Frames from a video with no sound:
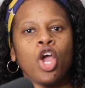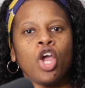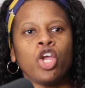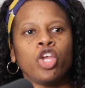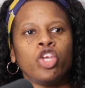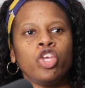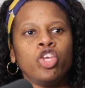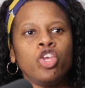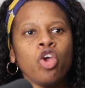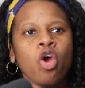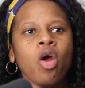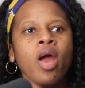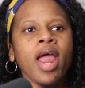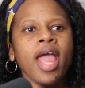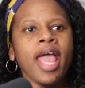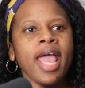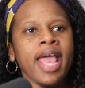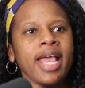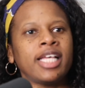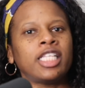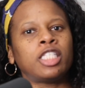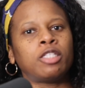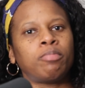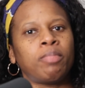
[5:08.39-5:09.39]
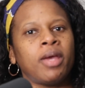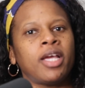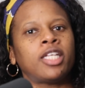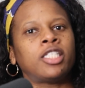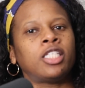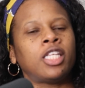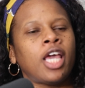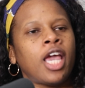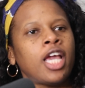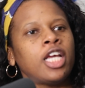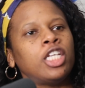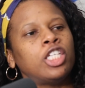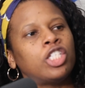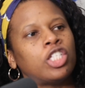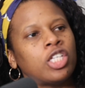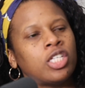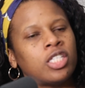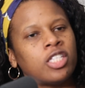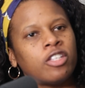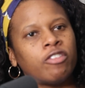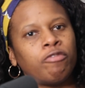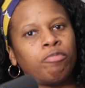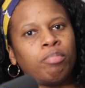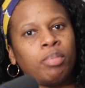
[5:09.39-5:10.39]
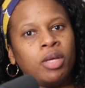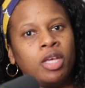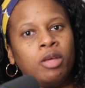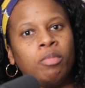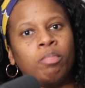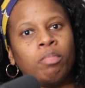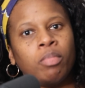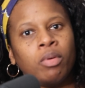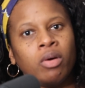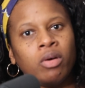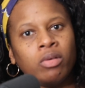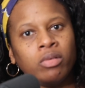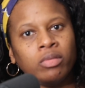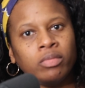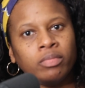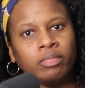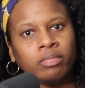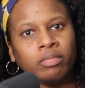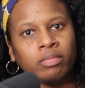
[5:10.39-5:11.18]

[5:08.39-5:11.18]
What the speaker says: Your expectations of people